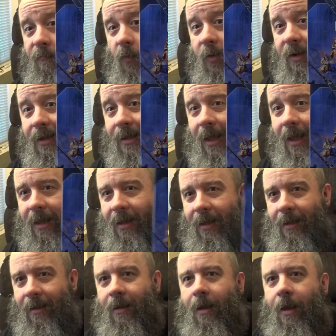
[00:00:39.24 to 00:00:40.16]

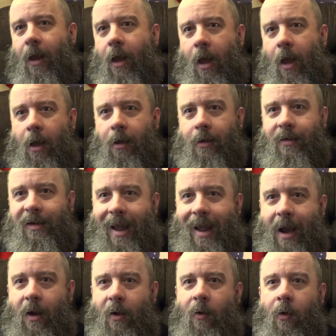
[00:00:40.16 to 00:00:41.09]
40K.
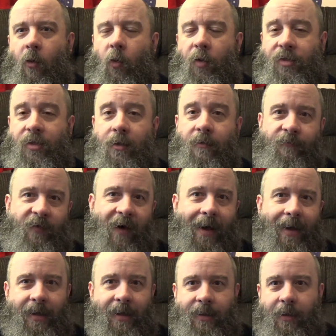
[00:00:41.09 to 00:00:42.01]
Now, with
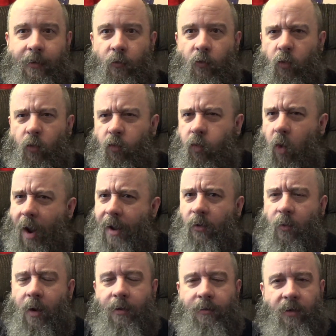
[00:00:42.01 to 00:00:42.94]
Leviathan right
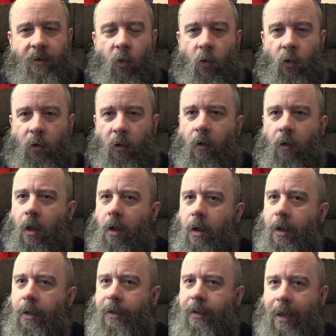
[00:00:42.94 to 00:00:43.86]
around the corner,
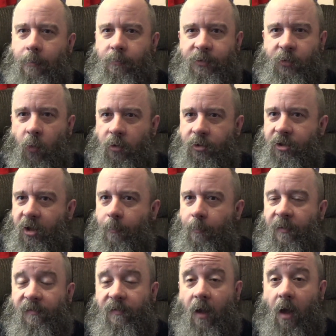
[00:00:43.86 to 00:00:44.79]
and Games
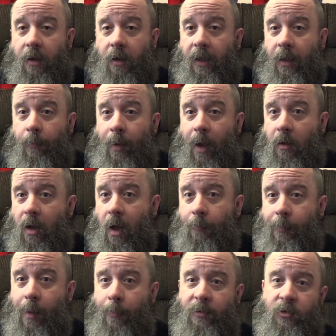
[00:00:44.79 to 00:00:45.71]
Workshop is talking about
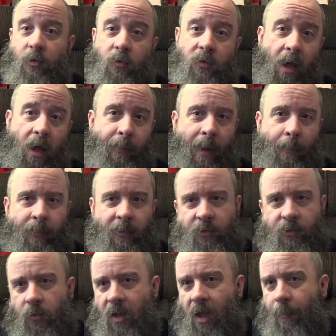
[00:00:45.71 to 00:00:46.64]
Combat Patrol, Combat
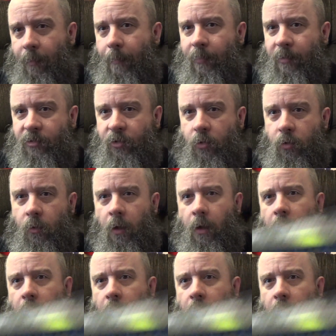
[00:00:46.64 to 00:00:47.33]
Patrol, Combat Patrol.